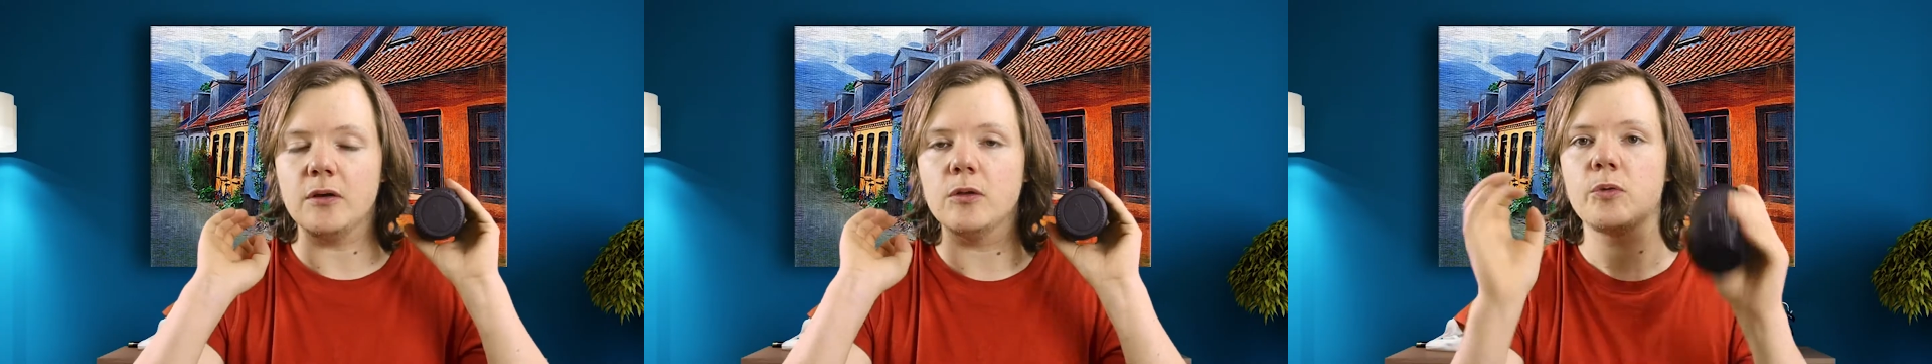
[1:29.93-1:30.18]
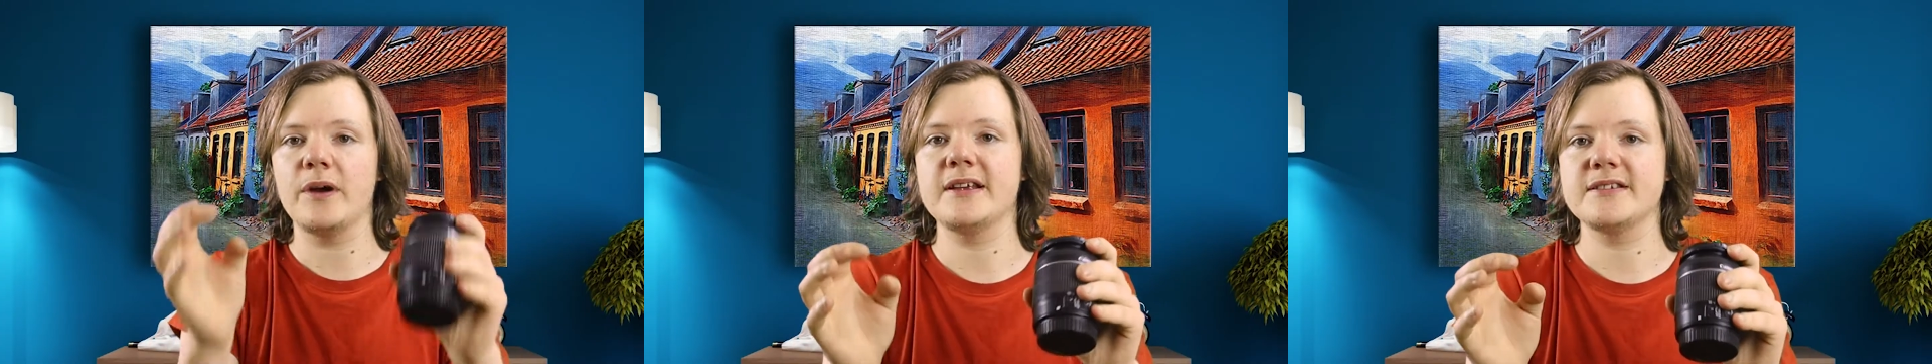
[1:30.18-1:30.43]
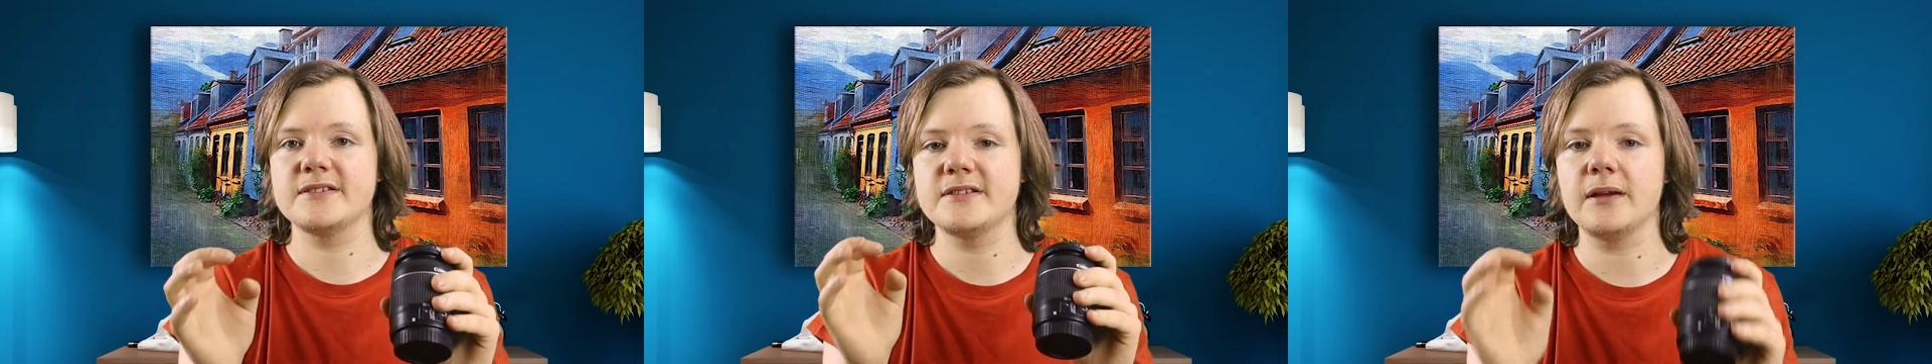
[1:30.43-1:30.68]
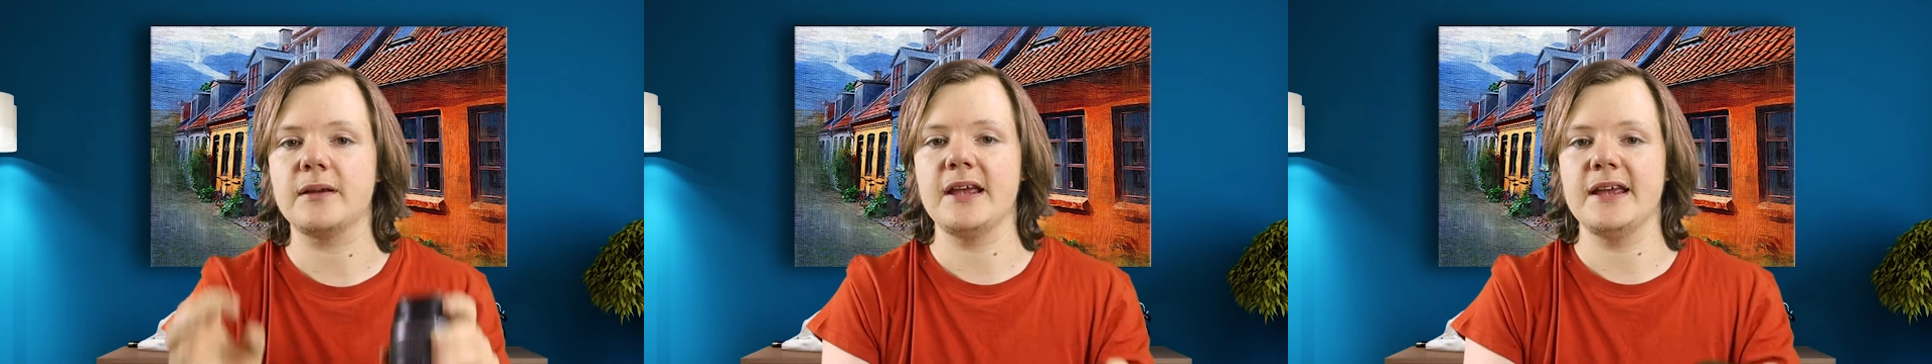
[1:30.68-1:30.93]
always
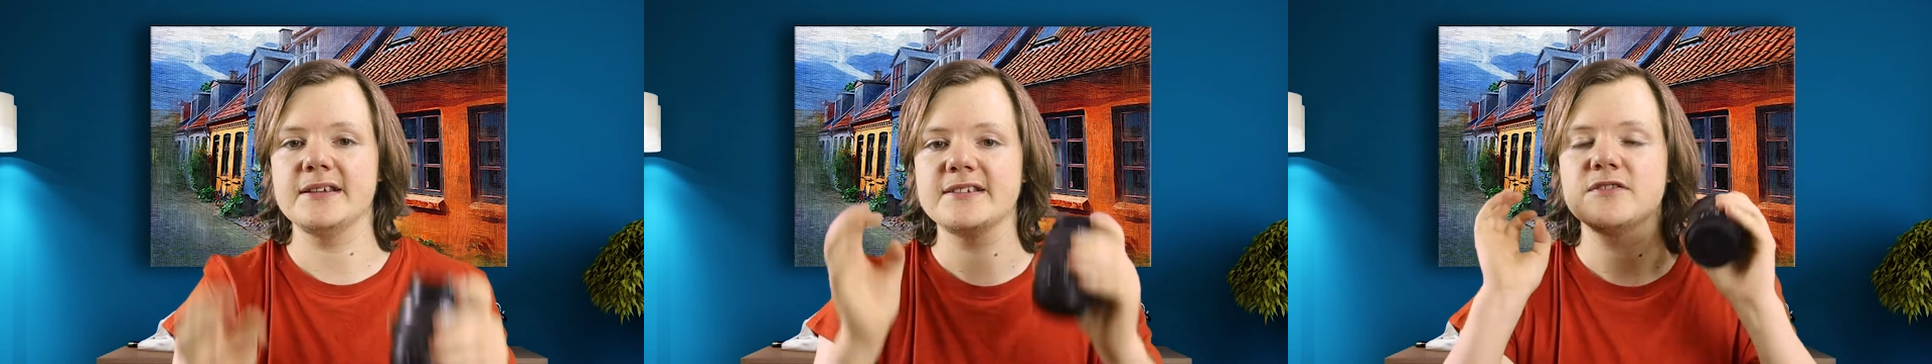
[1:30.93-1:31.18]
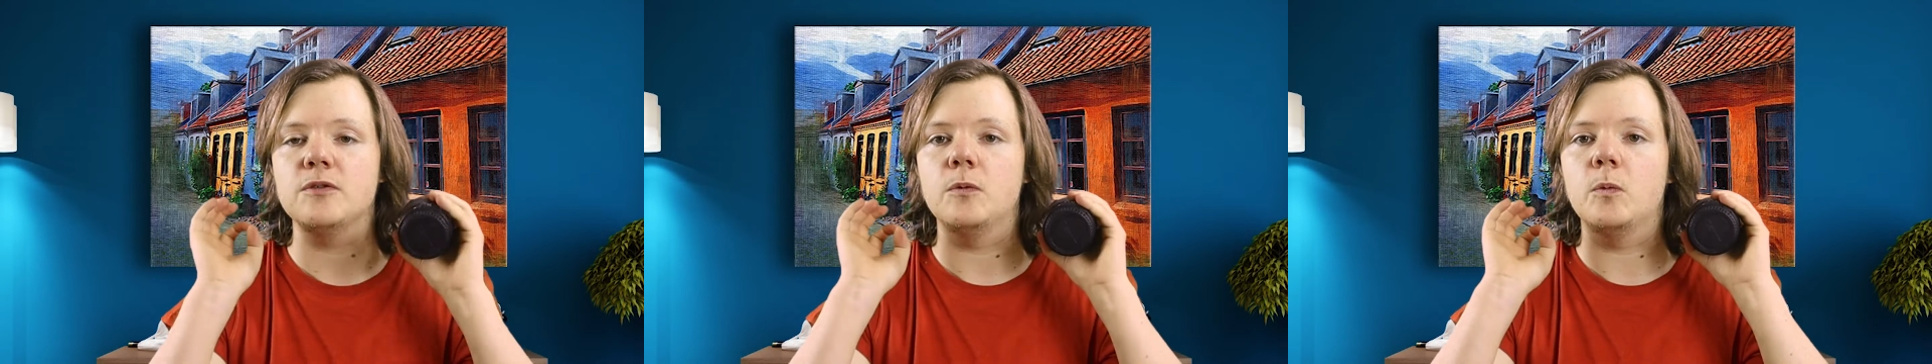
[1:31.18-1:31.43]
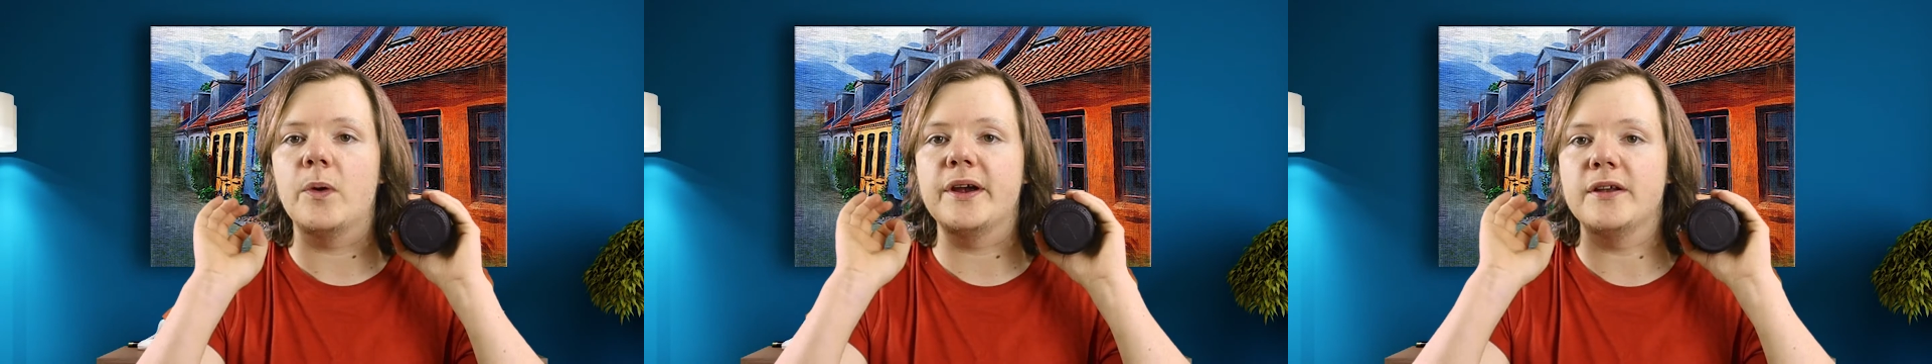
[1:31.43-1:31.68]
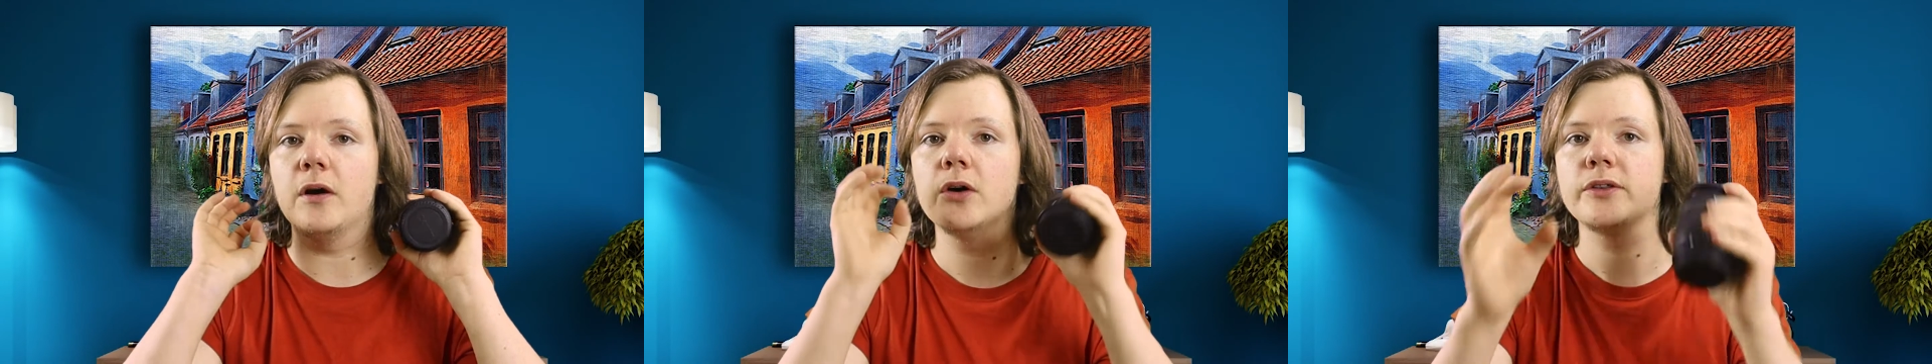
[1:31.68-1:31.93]
the case
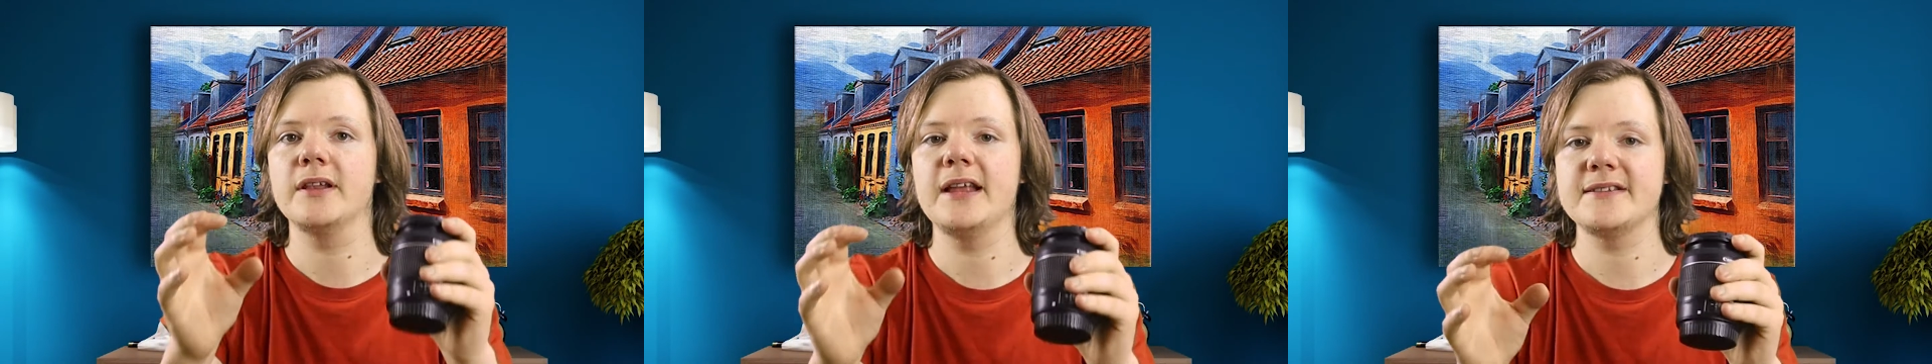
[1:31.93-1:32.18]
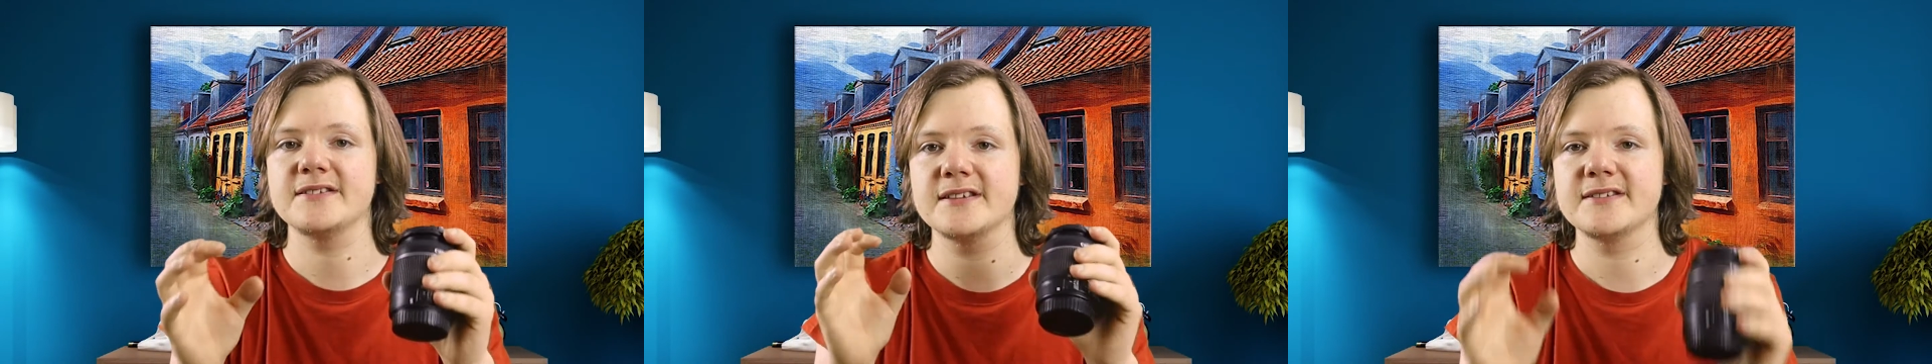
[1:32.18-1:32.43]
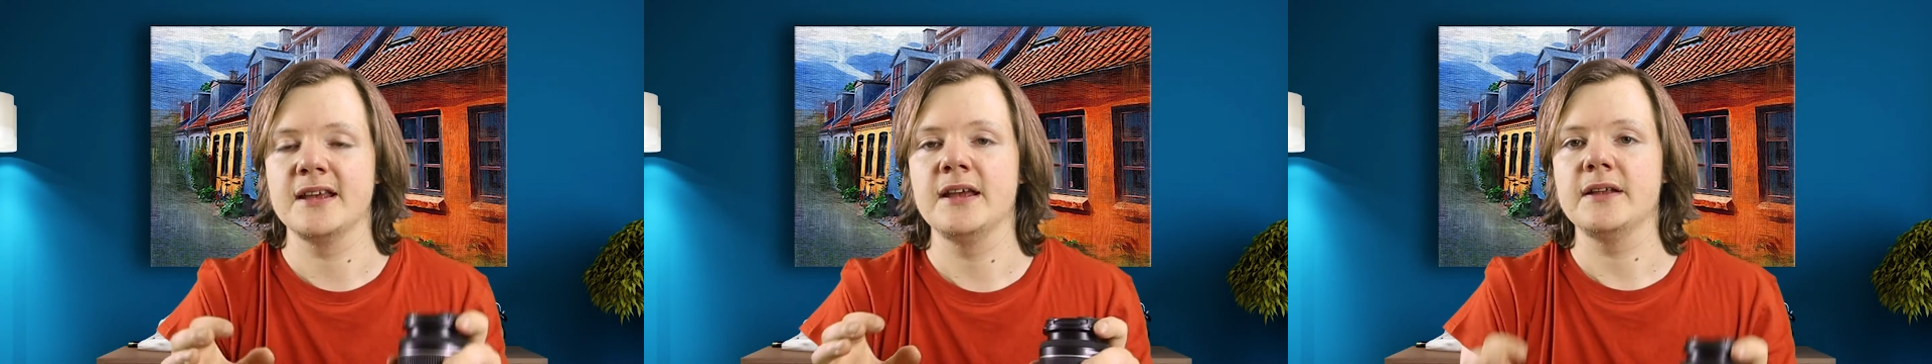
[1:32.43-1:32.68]
with other lenses.